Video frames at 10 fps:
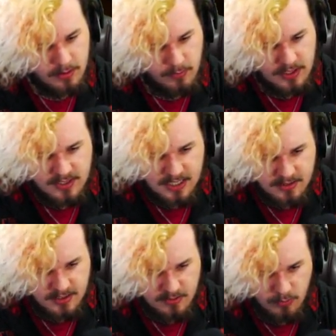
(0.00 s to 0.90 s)
What does
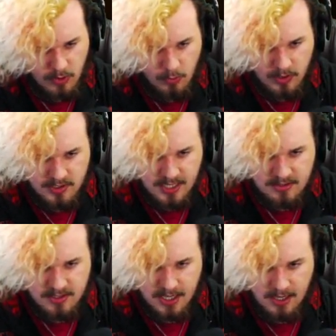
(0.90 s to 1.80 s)
that, whoa, what does that
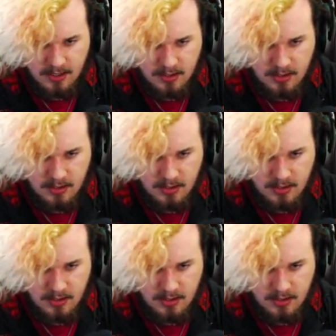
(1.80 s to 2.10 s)
say?